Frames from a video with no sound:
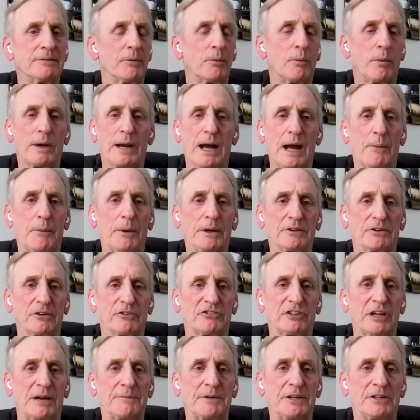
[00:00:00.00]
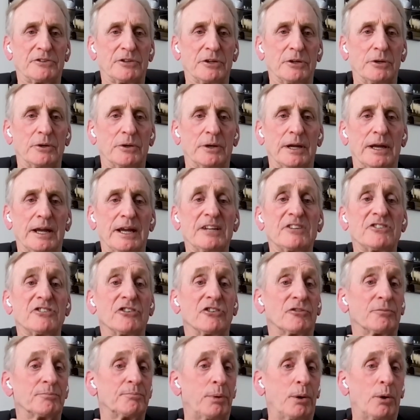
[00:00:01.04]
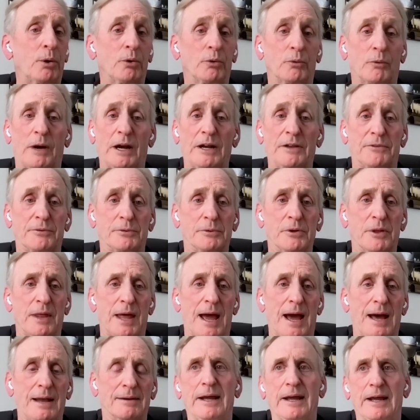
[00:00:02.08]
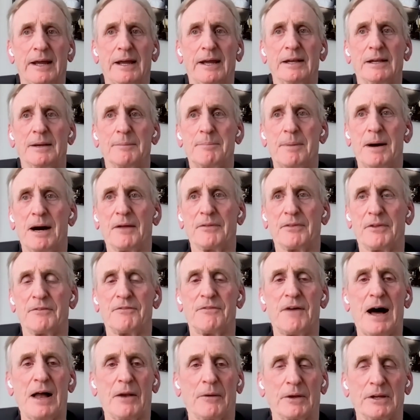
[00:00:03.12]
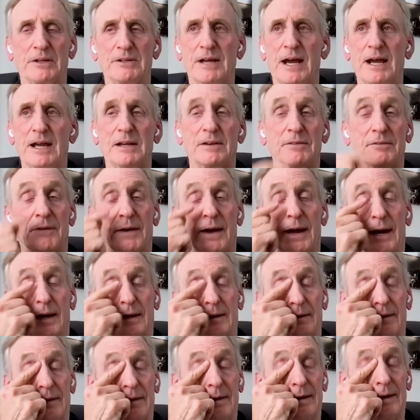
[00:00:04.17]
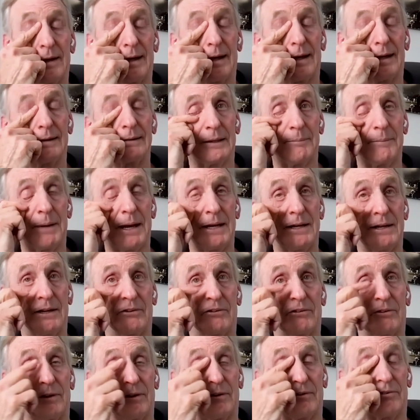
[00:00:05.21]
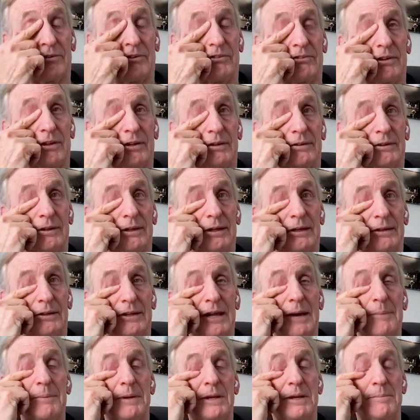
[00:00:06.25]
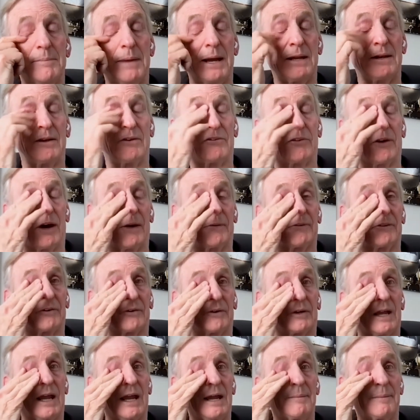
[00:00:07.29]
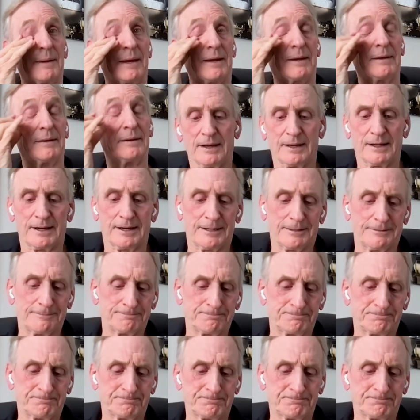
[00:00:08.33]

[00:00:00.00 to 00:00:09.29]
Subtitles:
when I went to 72, it just pulled right through that. And about the following day, in fact, the assistant deputy maintenance officer came in, a